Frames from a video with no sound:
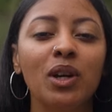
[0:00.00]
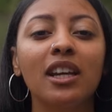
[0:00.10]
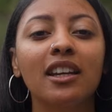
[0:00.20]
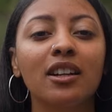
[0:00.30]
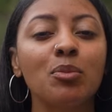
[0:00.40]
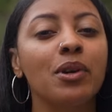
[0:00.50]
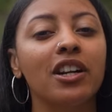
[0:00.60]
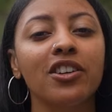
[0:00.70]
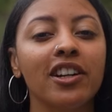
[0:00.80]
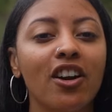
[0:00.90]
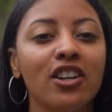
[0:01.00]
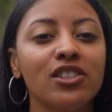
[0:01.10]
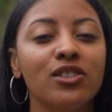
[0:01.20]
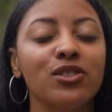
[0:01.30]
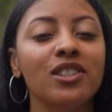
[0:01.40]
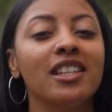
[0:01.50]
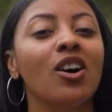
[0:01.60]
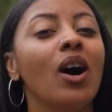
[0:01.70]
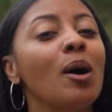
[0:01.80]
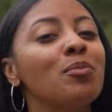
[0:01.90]
we here at Bear Creek Arsenal
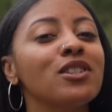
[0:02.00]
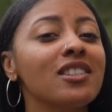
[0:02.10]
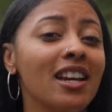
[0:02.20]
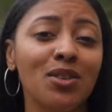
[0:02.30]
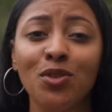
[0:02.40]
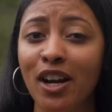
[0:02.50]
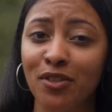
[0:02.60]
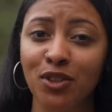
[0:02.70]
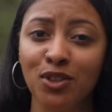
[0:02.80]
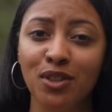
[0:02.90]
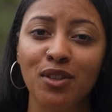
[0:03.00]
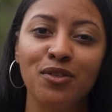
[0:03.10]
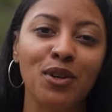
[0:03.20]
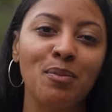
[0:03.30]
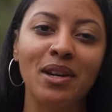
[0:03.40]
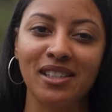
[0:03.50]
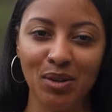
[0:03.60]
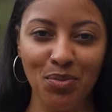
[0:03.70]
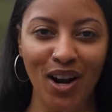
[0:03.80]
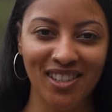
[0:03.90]
sell uppers and rifles for
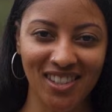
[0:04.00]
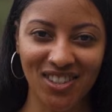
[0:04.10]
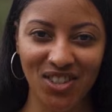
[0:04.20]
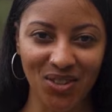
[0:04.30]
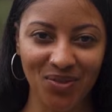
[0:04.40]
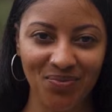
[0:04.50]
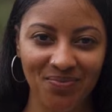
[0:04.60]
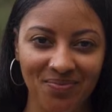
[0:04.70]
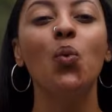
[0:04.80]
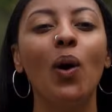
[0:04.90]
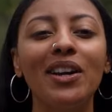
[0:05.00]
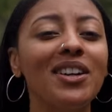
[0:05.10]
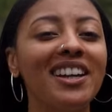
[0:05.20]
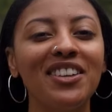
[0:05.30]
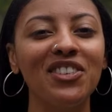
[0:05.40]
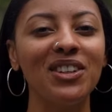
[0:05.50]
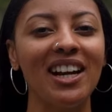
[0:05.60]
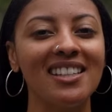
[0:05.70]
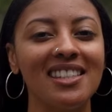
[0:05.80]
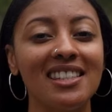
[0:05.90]
amazing prices too. Why don't I give you
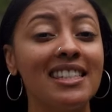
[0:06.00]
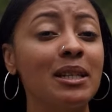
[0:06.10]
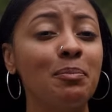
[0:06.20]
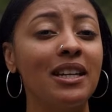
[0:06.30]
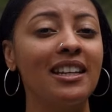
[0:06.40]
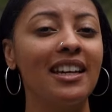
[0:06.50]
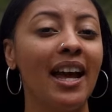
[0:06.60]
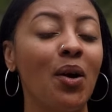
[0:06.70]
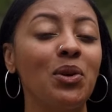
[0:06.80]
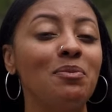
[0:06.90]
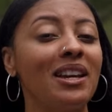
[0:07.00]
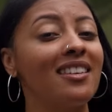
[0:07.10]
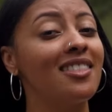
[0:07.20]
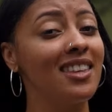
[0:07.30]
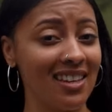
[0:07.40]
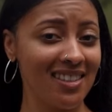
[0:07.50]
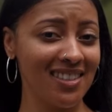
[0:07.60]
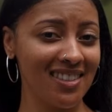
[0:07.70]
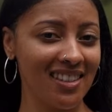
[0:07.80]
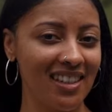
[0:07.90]
guys a sneak peek at how we make this
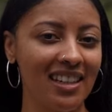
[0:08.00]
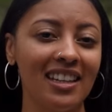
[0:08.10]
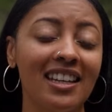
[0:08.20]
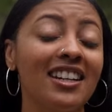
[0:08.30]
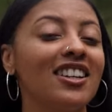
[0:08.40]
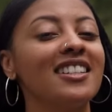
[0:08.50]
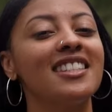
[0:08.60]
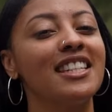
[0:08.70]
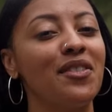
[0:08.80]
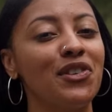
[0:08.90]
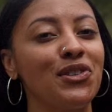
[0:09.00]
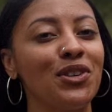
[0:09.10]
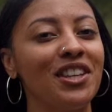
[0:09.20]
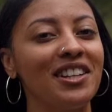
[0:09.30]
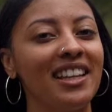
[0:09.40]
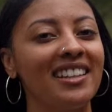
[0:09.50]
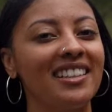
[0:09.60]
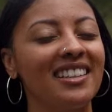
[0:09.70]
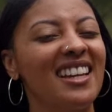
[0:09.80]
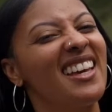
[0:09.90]
here in Sanford, North Carolina?
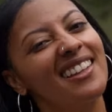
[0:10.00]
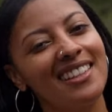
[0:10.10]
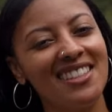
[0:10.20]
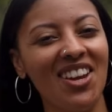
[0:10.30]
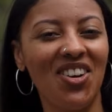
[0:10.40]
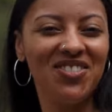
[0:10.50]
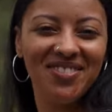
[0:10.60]
Let's go.